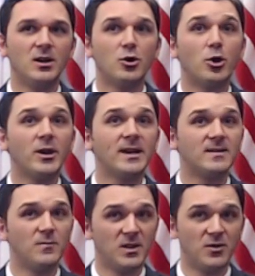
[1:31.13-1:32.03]

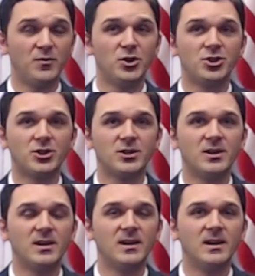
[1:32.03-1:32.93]
connect with the future,
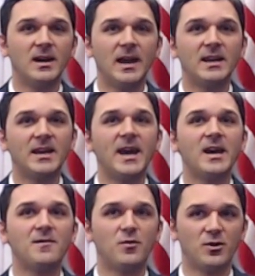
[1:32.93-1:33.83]
and
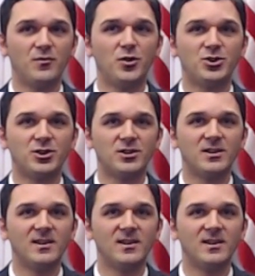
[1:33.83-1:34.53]
care for the future.